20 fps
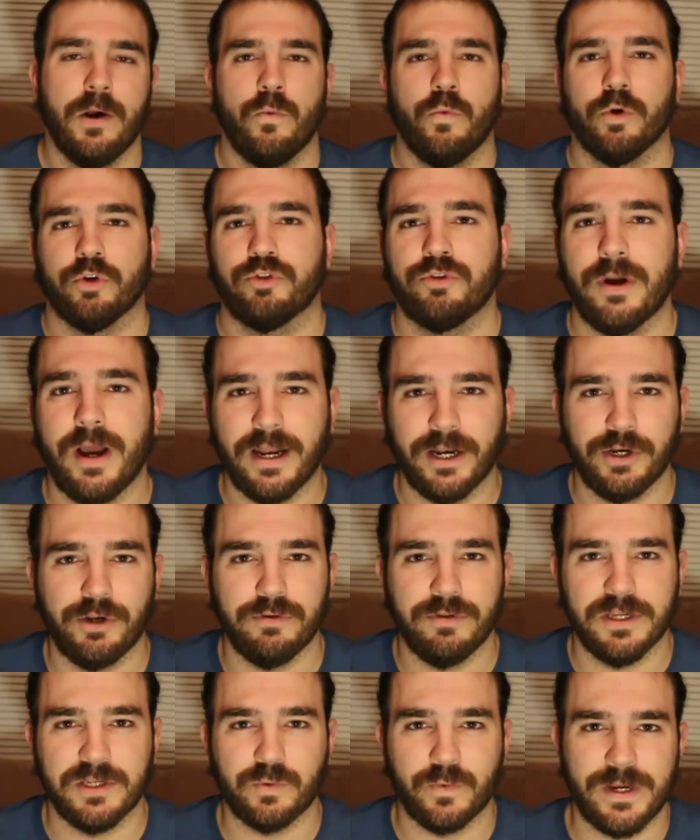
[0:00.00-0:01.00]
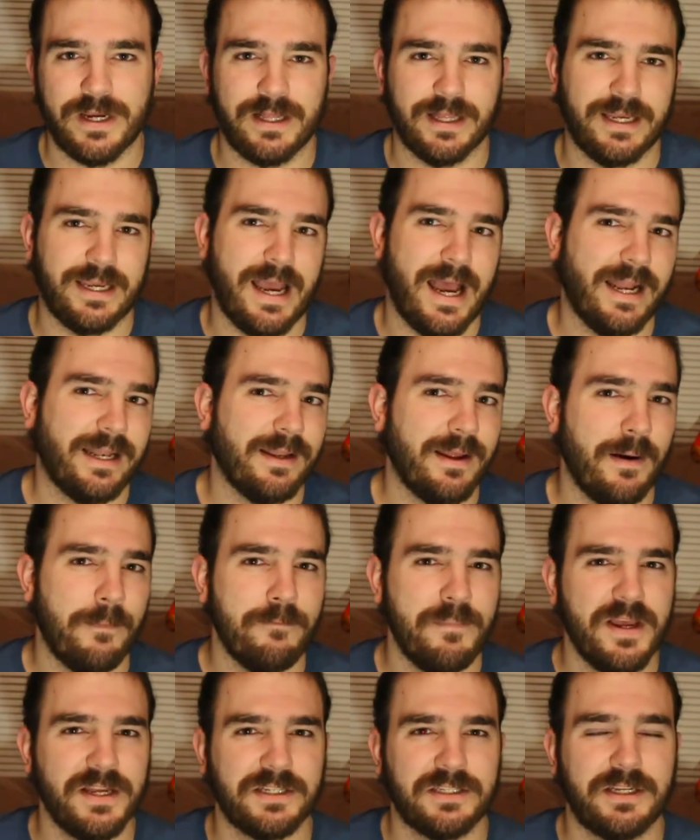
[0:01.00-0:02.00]
We're trying to do these weekly. I
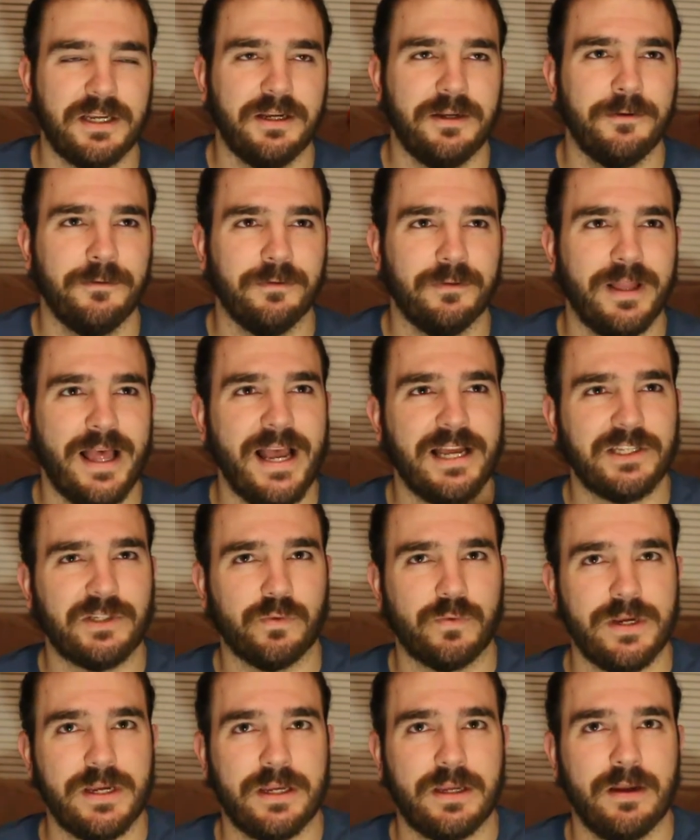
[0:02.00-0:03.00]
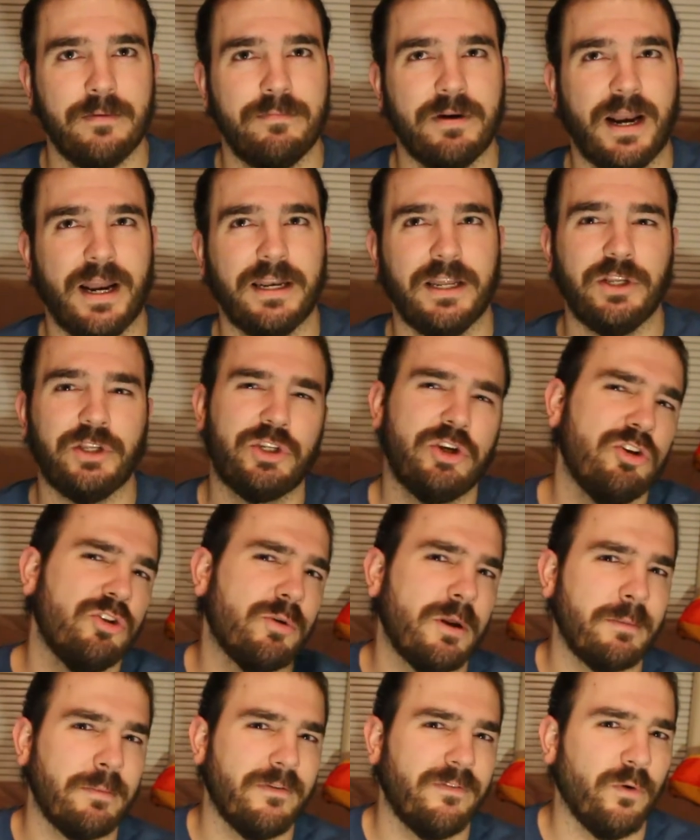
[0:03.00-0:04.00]
missed last week, but I did two the
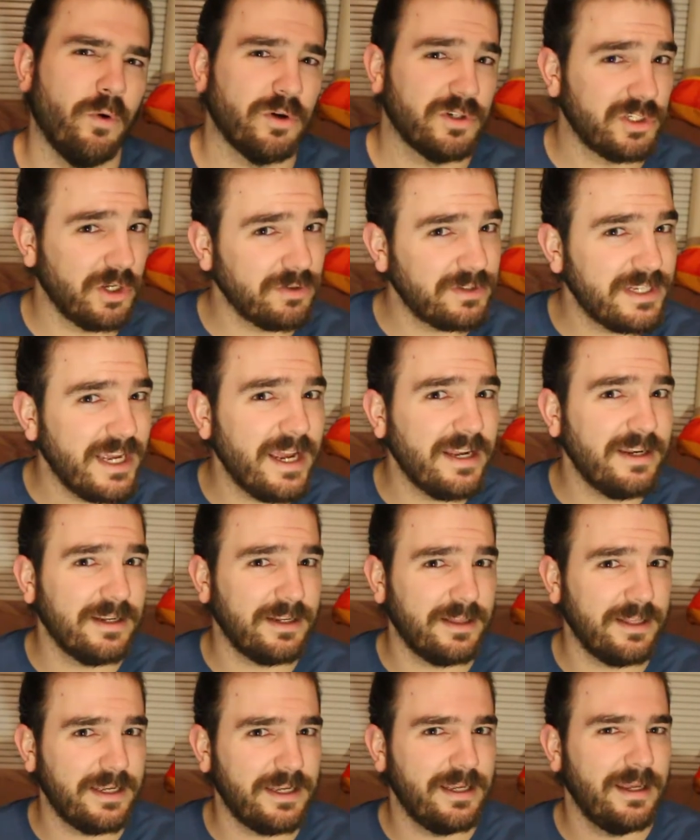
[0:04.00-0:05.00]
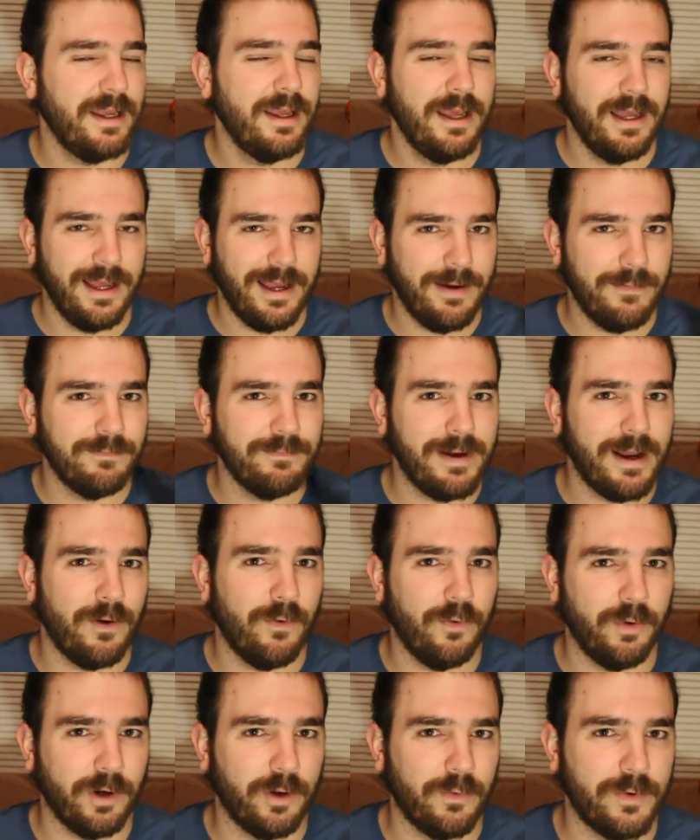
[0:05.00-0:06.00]
week before. So technically, I'm about
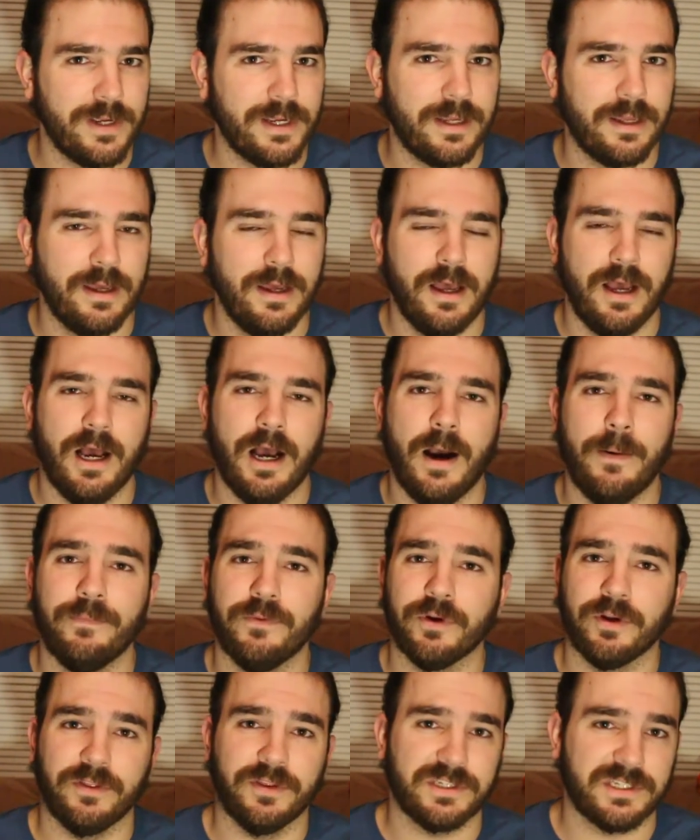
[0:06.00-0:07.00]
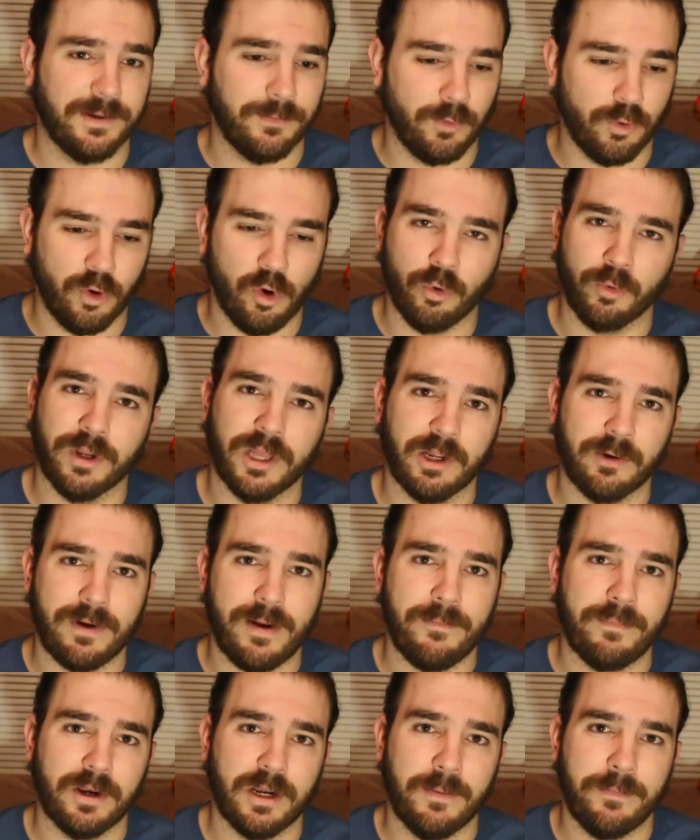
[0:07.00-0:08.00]
one a week. During the summer, we'll really
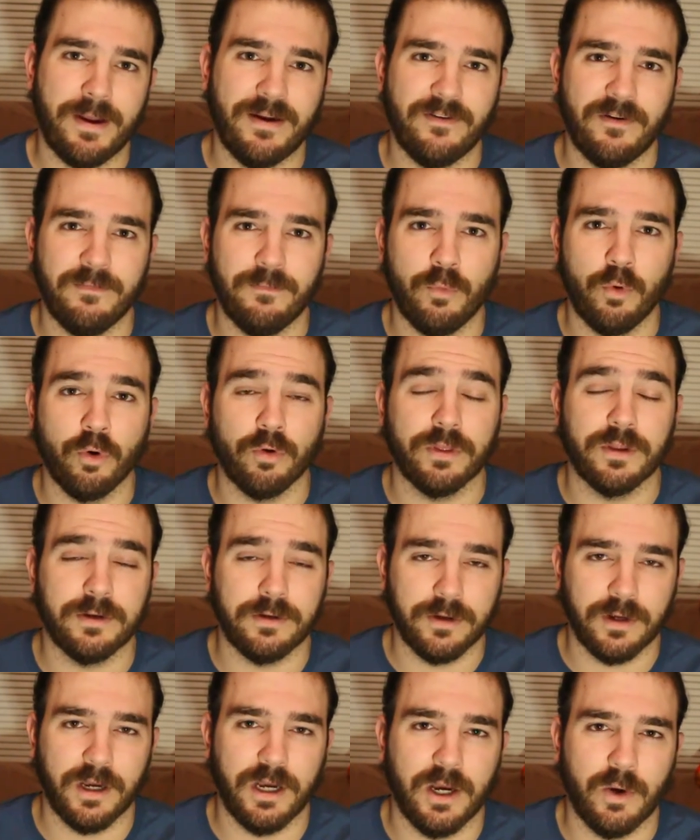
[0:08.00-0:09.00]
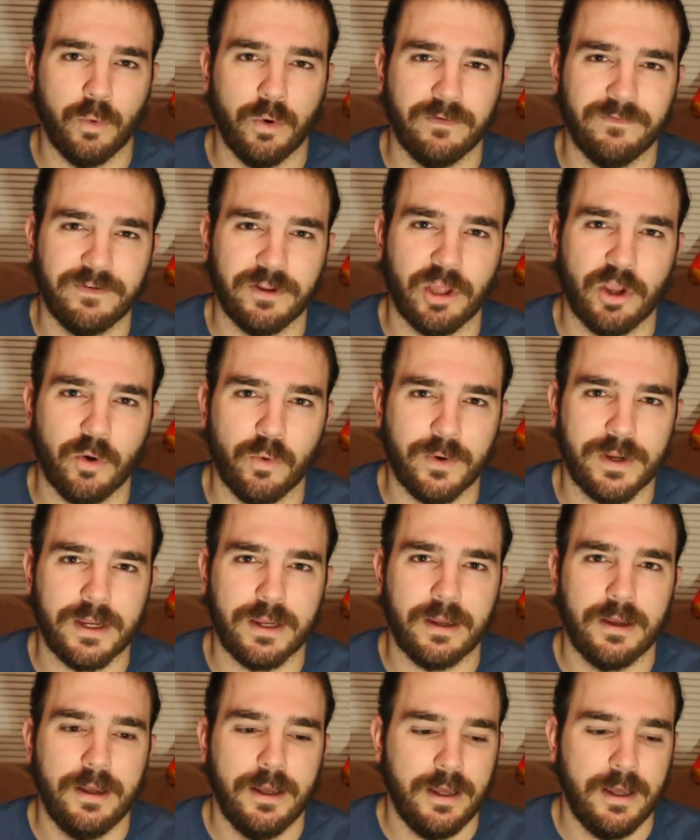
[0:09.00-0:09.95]
ramp it up, have a more than one video a week.